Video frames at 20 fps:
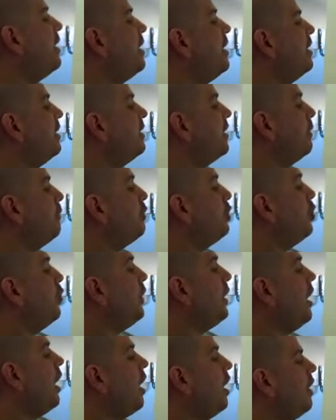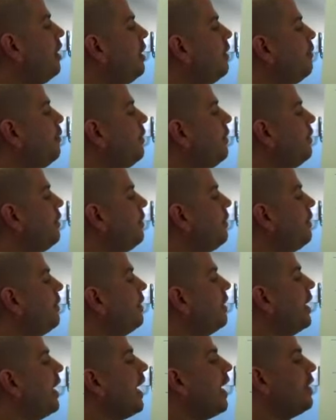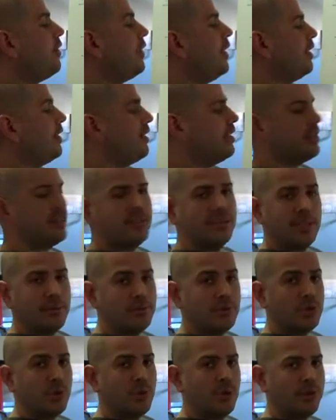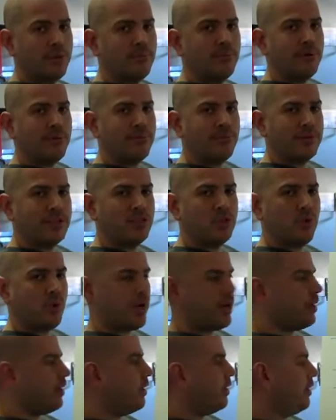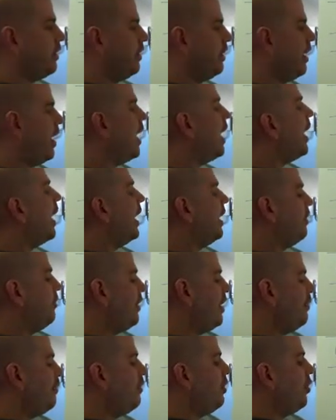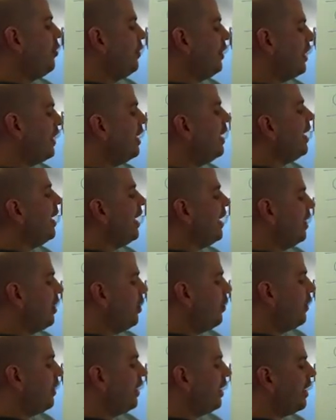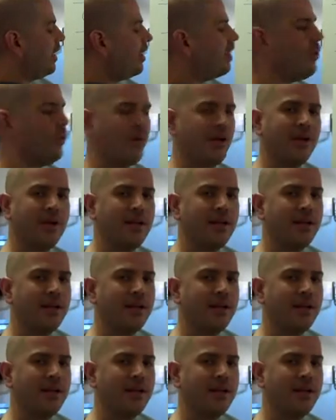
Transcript: it to the subsequent odd number, and you get the subsequent perfect square. And you keep going and going and going.